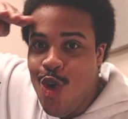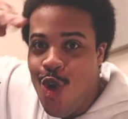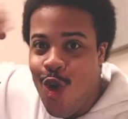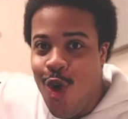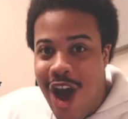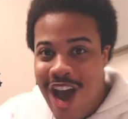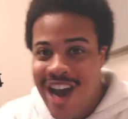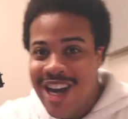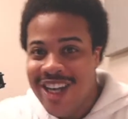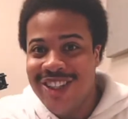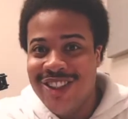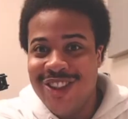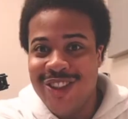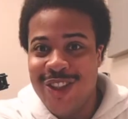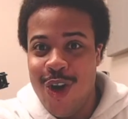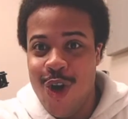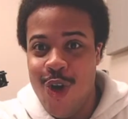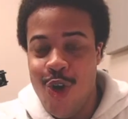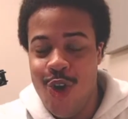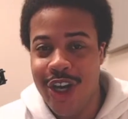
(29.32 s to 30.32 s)
What is
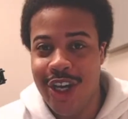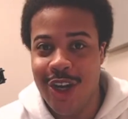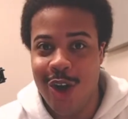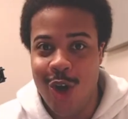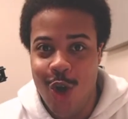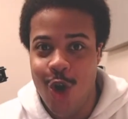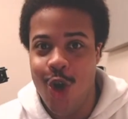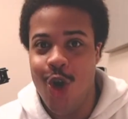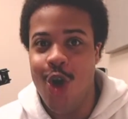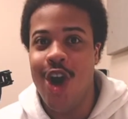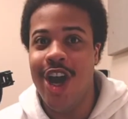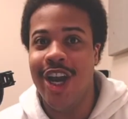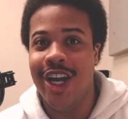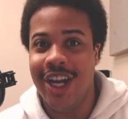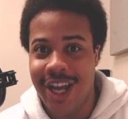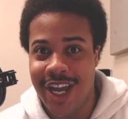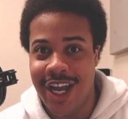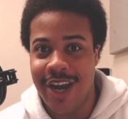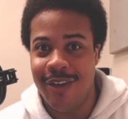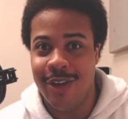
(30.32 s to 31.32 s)
going on,
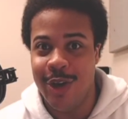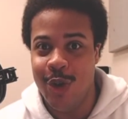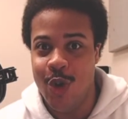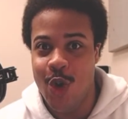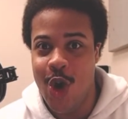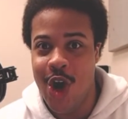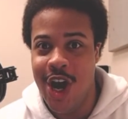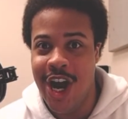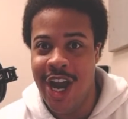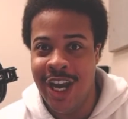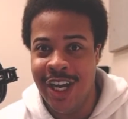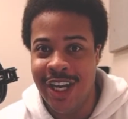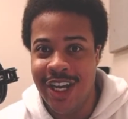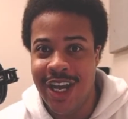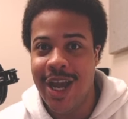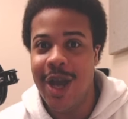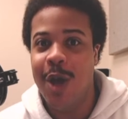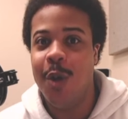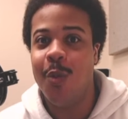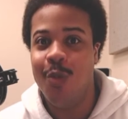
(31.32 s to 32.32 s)
everyone?
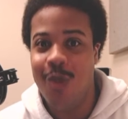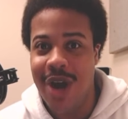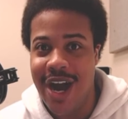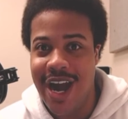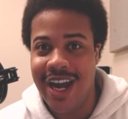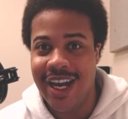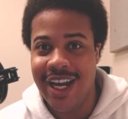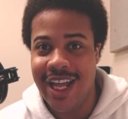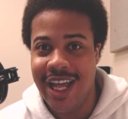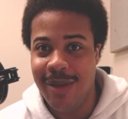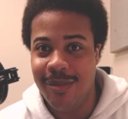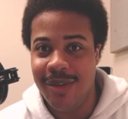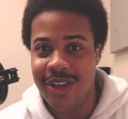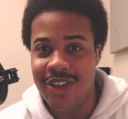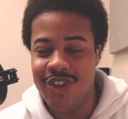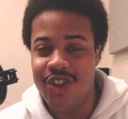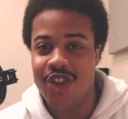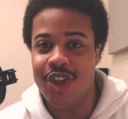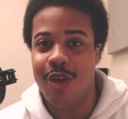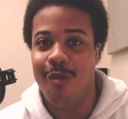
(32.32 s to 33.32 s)
My name
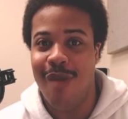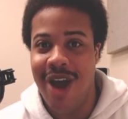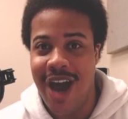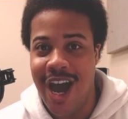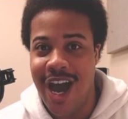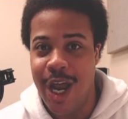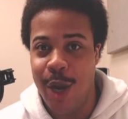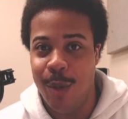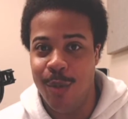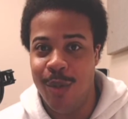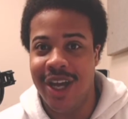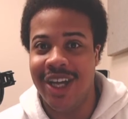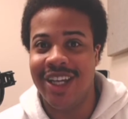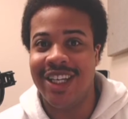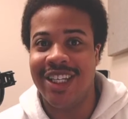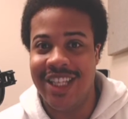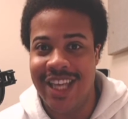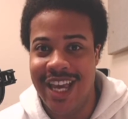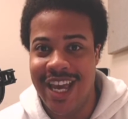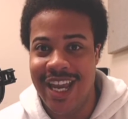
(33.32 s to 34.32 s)
is Ghiman
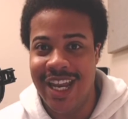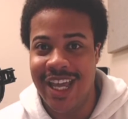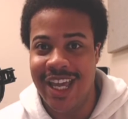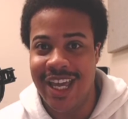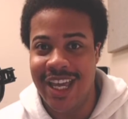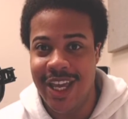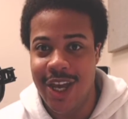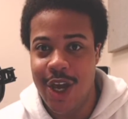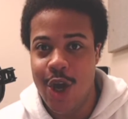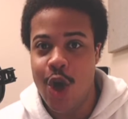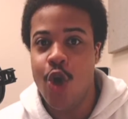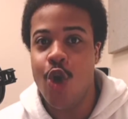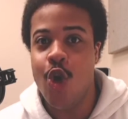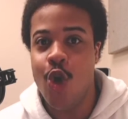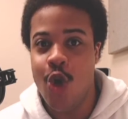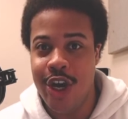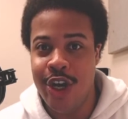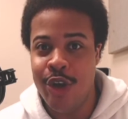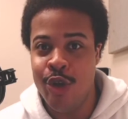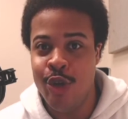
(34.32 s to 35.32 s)
McKinney, or
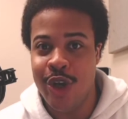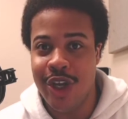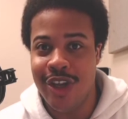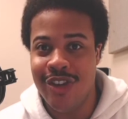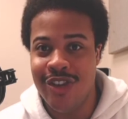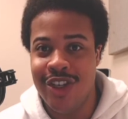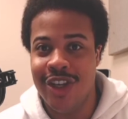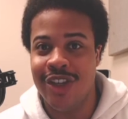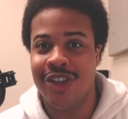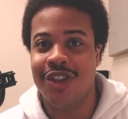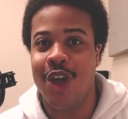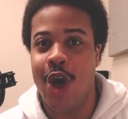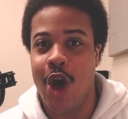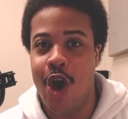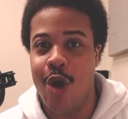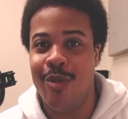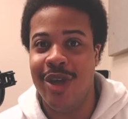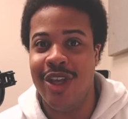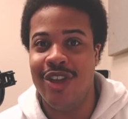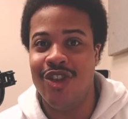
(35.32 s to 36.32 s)
you can just call
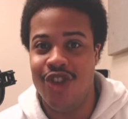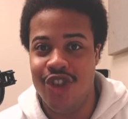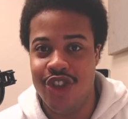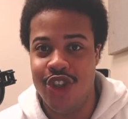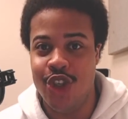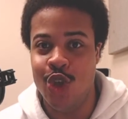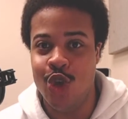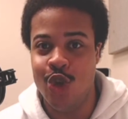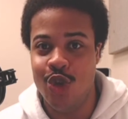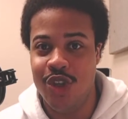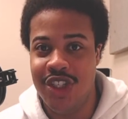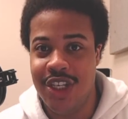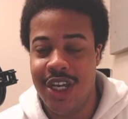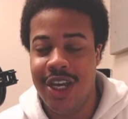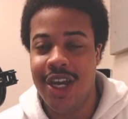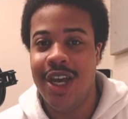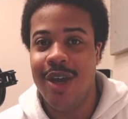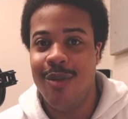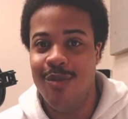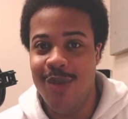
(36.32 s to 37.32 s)
me Juice
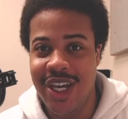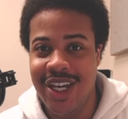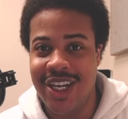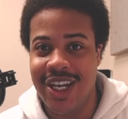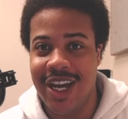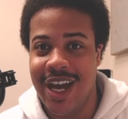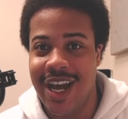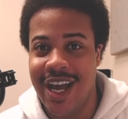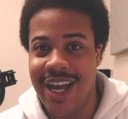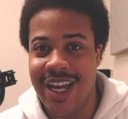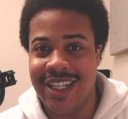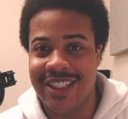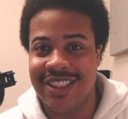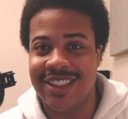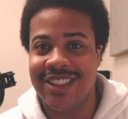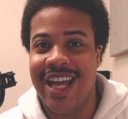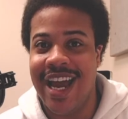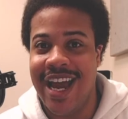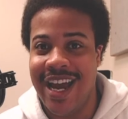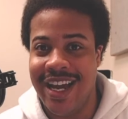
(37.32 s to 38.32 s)
because
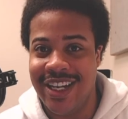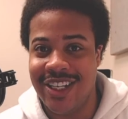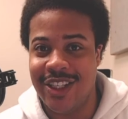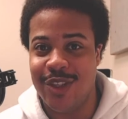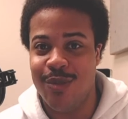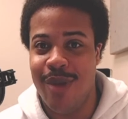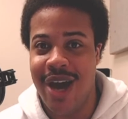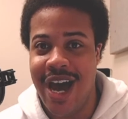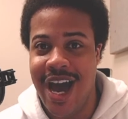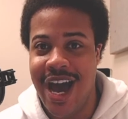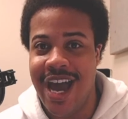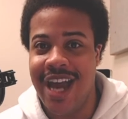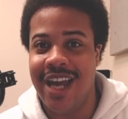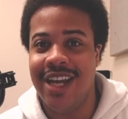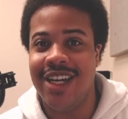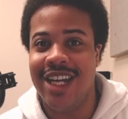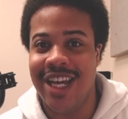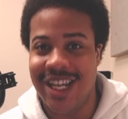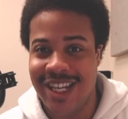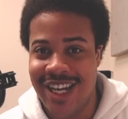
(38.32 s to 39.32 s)
that is my
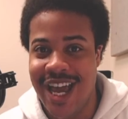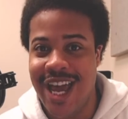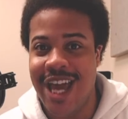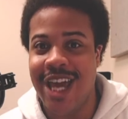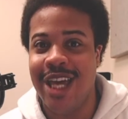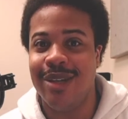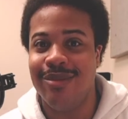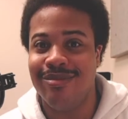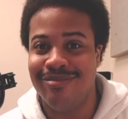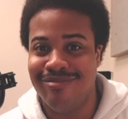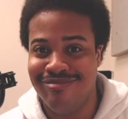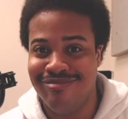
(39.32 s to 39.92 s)
nickname.